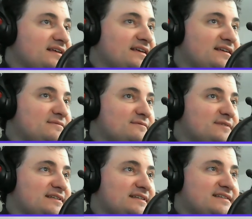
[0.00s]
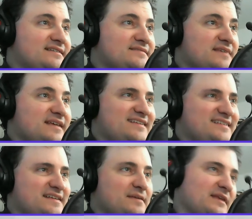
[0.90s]
I really did.
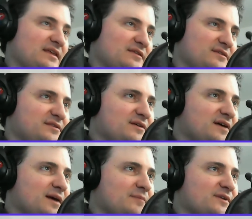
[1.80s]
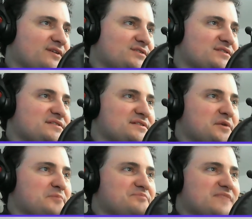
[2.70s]
I mean, other than the operations.
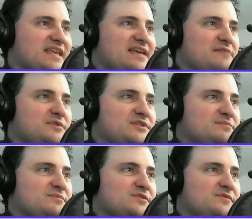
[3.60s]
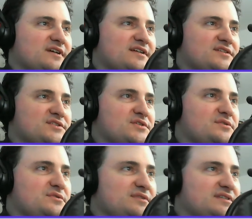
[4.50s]
So we'll just move on
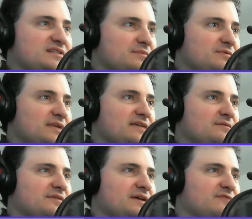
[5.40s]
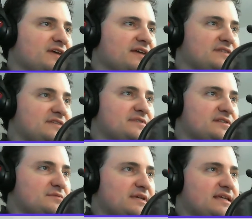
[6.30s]
to the tip of the week. We've got 5 tips
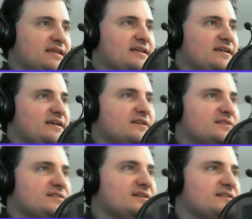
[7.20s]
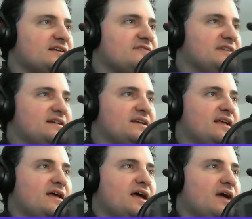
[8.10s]
this week. I'll start us off here.
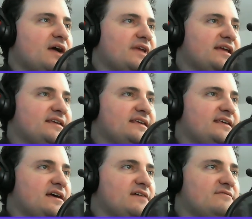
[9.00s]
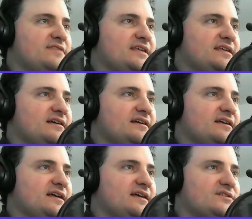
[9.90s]
Reinke of the
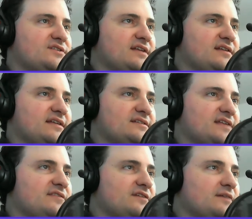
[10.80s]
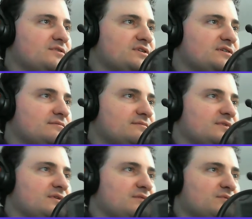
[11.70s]
Shadowlands and the Harbinger
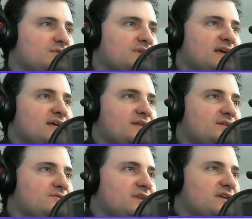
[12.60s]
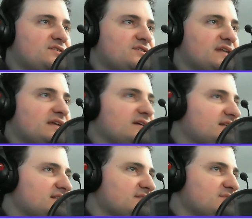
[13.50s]
wrote, "Don't trash your
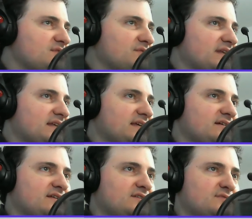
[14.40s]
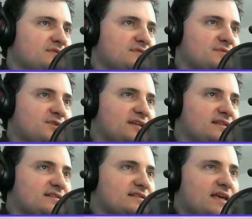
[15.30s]
inheritance and birthright gear, it is worth some
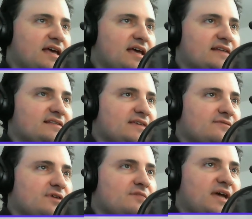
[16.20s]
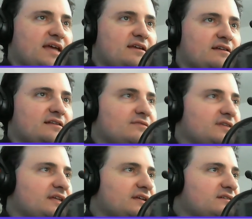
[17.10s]
credits. I save all mine on a
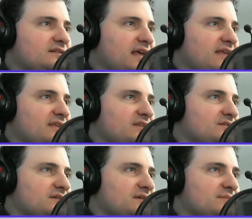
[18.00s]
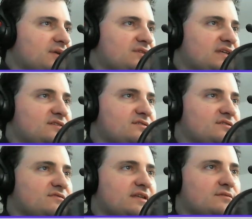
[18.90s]
leveling alt, and then during Bounty Hunter
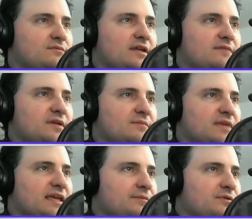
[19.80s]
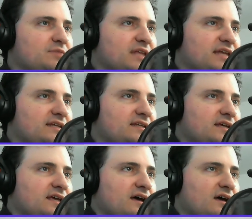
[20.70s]
event, when I'm on my capital planet,
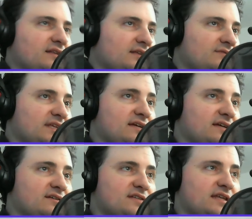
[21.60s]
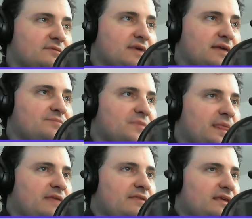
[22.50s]
on leveling characters anyway,
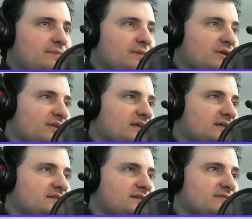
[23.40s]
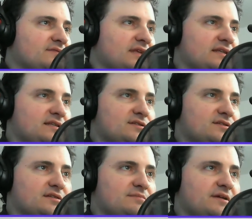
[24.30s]
the Bounty Hunter event is
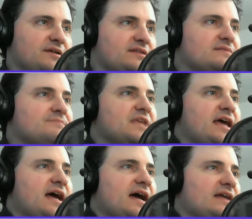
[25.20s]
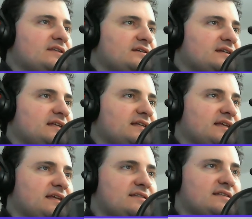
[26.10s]
good experience, I turn it in
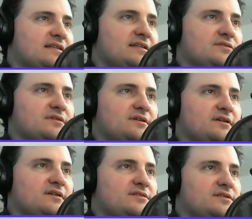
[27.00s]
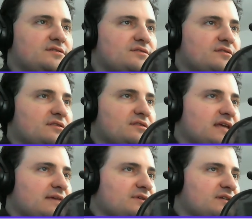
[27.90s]
and send it to an alt so that the
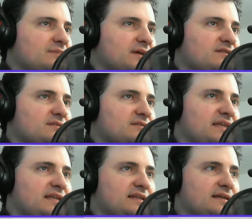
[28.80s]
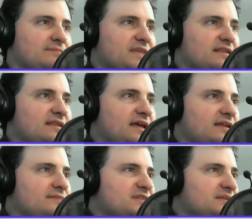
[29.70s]
timer expires immediately. The
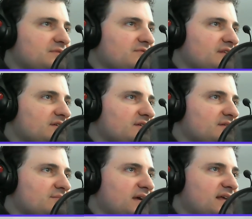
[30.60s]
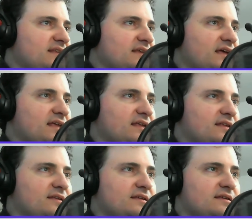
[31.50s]
items can be vendored by
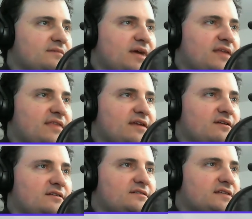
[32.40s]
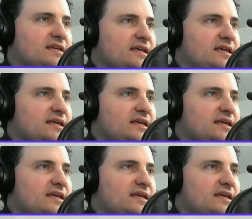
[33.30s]
that alt.